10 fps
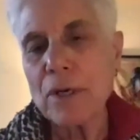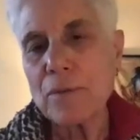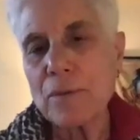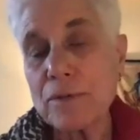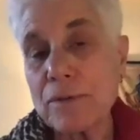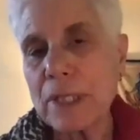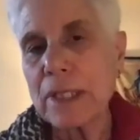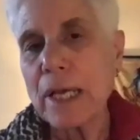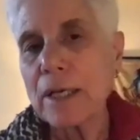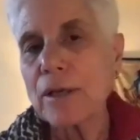It was really
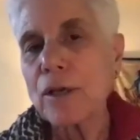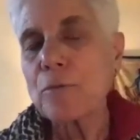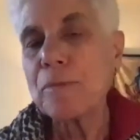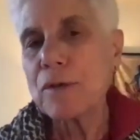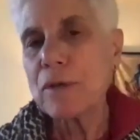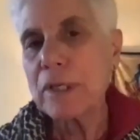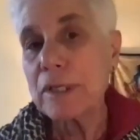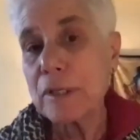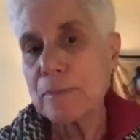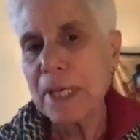like a community
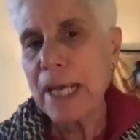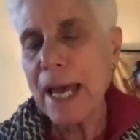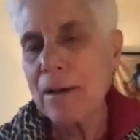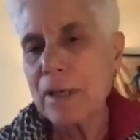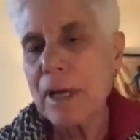speak out